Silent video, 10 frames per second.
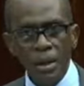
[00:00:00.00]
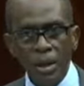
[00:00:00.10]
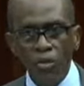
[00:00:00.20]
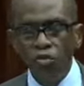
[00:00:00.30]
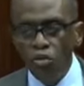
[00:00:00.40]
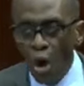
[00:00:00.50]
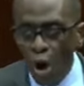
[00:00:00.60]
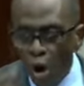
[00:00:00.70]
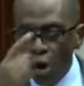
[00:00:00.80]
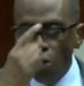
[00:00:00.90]

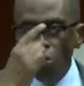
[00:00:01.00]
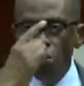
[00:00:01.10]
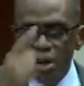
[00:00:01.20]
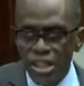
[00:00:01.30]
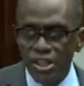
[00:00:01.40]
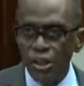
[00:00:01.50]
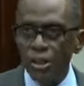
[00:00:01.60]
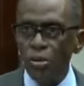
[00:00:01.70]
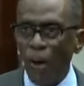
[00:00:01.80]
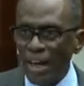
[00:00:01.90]
No
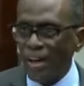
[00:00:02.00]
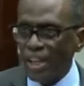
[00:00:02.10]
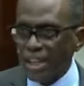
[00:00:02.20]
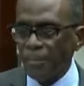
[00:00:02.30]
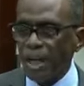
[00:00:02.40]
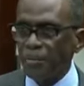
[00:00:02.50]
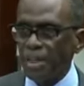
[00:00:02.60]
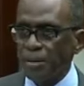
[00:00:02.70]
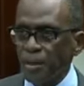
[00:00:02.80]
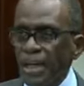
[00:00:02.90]
reason why you accept that, Mr.
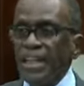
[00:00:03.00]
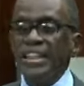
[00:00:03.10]
Speaker.